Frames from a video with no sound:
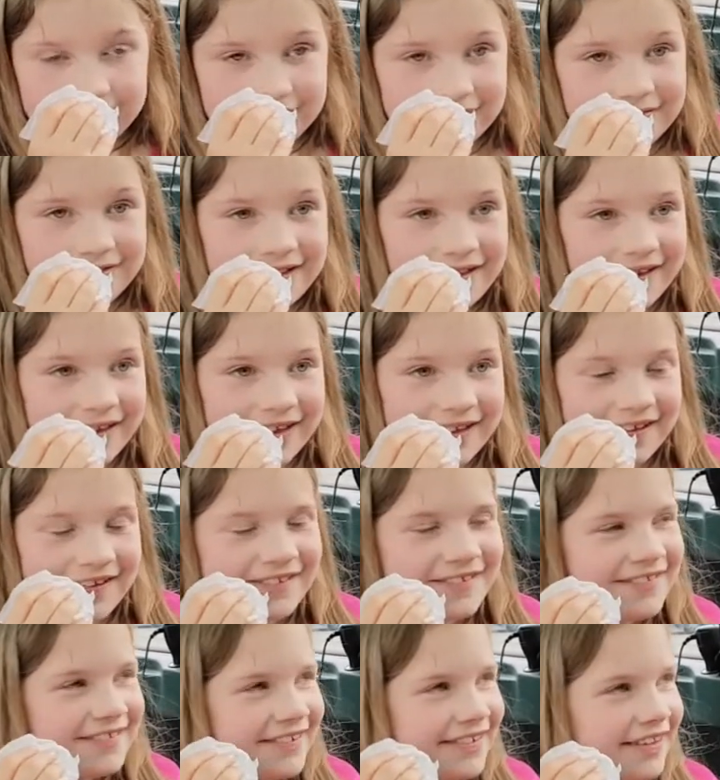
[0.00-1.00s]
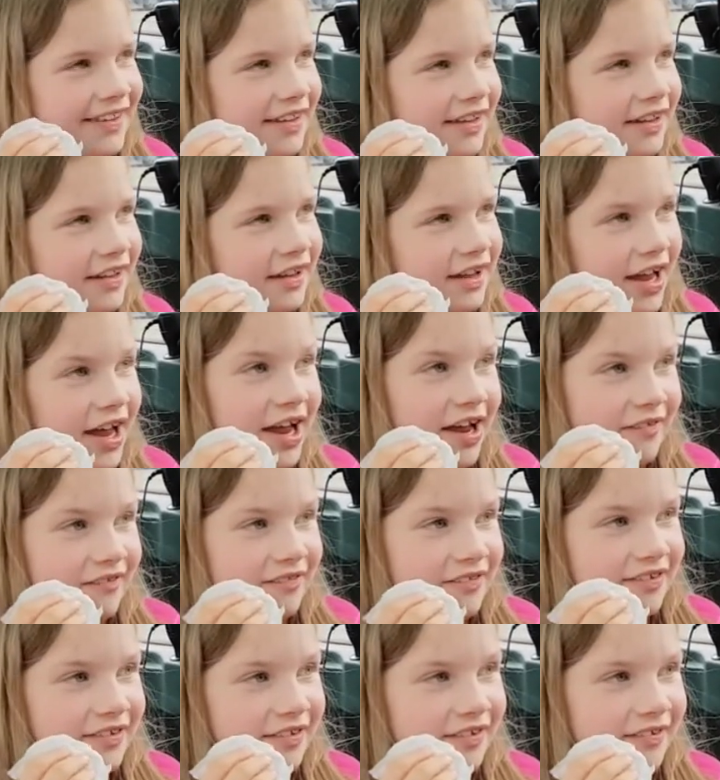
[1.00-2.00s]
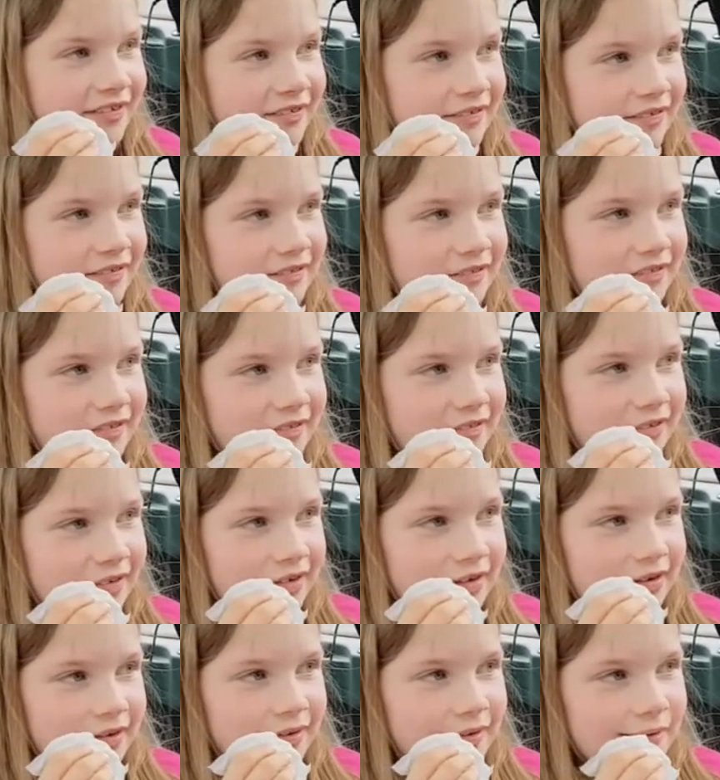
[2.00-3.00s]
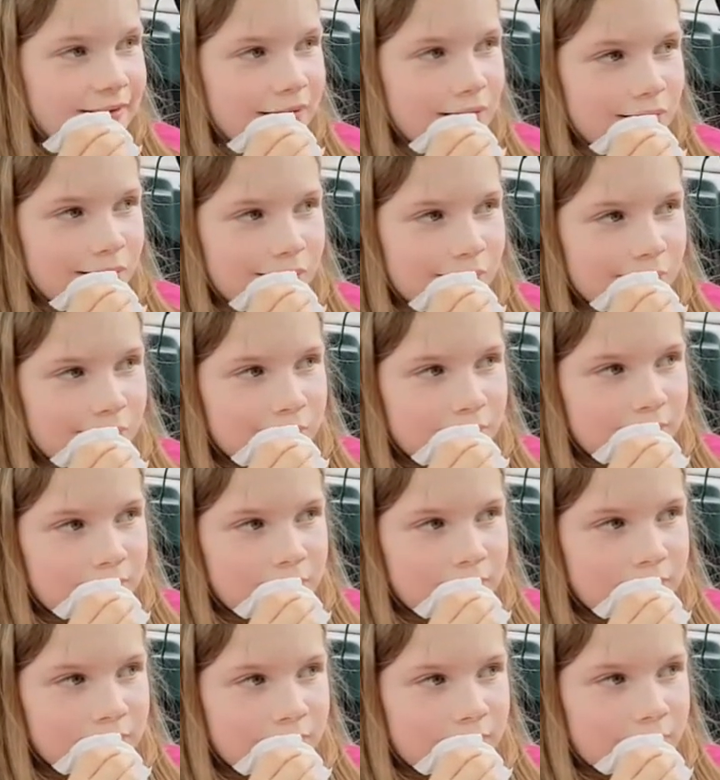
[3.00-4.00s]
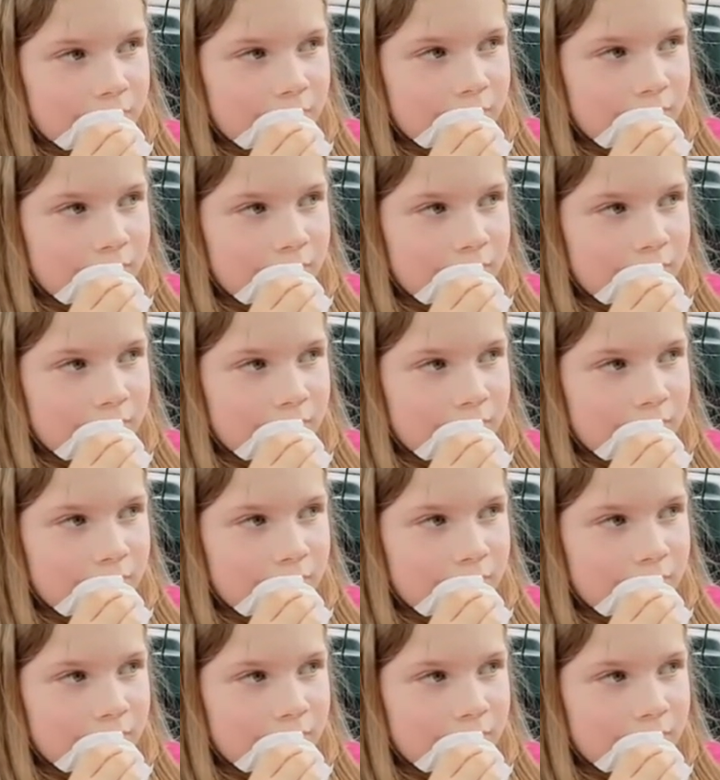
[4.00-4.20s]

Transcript: Like literally. And it was just like us and the doctor and another nurse that was about.